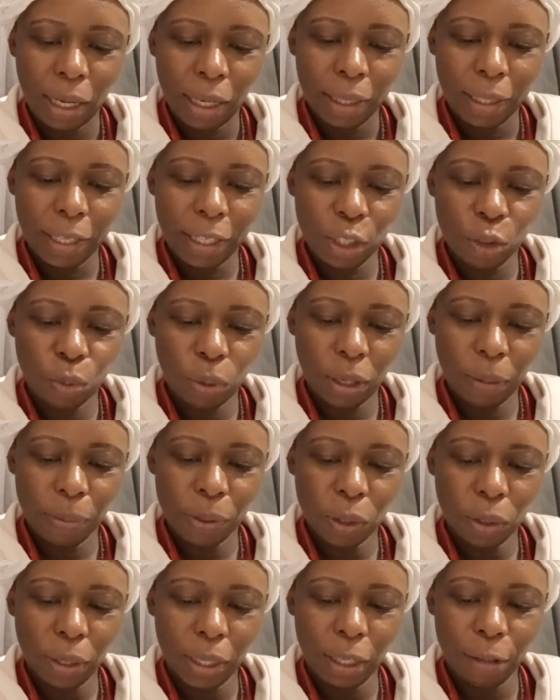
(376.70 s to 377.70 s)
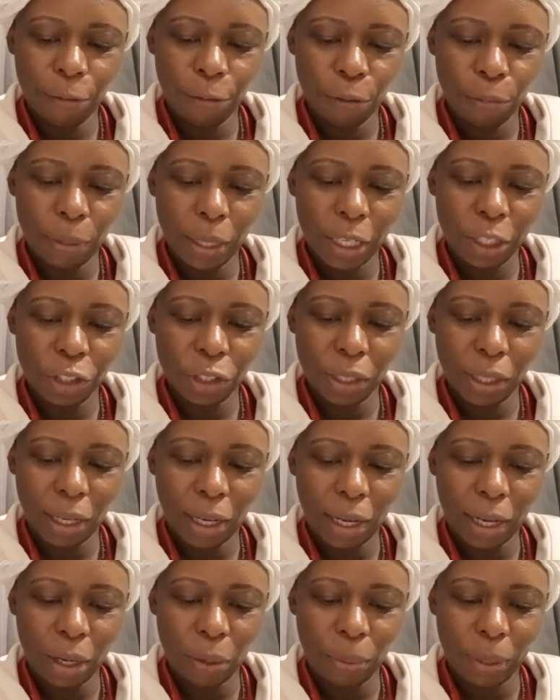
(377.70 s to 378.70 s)
These webs are information
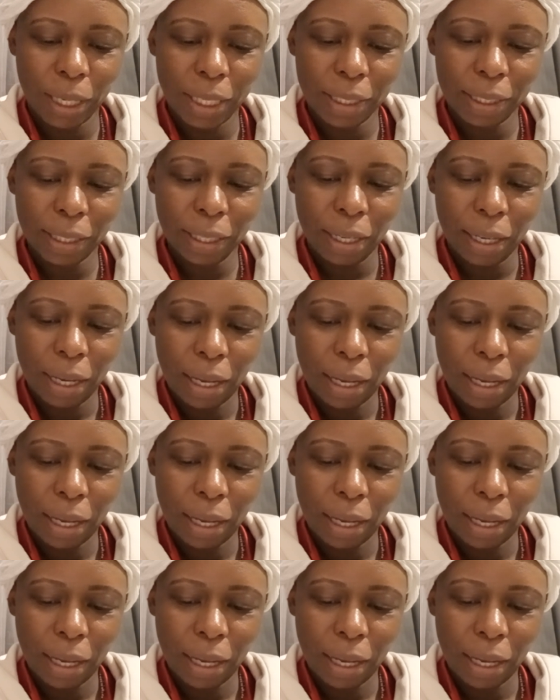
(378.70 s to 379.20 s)
highways.